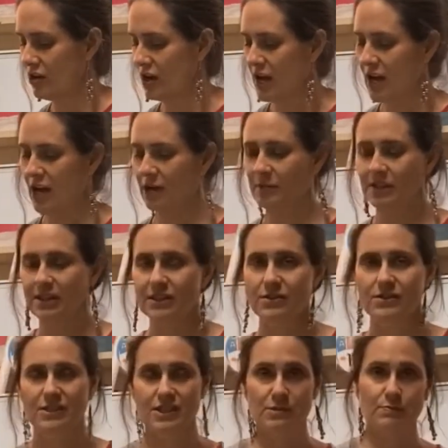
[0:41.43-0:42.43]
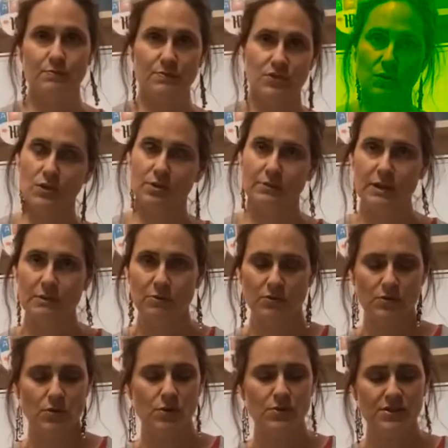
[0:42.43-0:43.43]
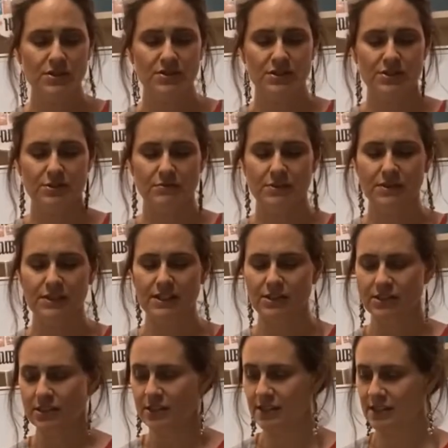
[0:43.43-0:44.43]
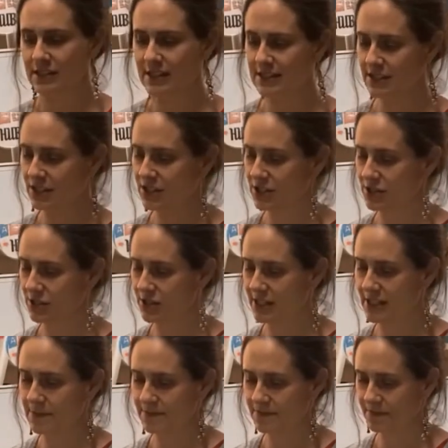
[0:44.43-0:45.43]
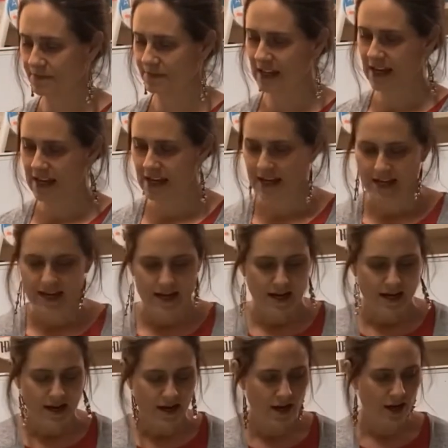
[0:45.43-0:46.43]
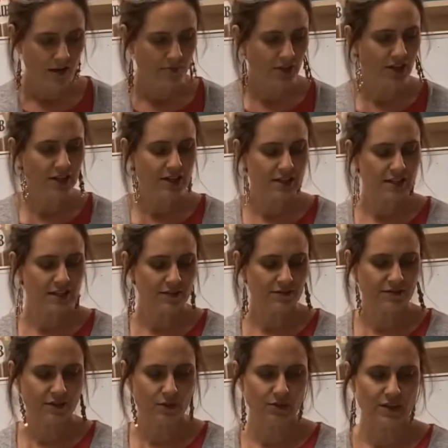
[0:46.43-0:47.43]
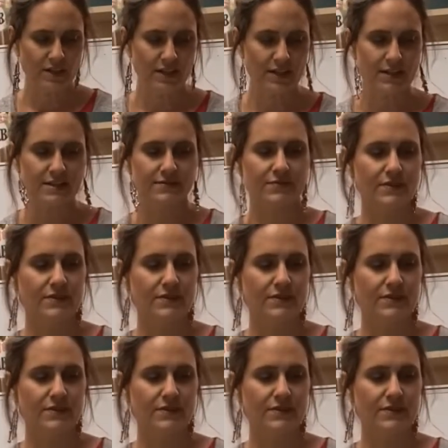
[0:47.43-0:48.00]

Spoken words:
I'm going to use these toilet paper rolls. These are really good, nice and sturdy. You're going to need a few things.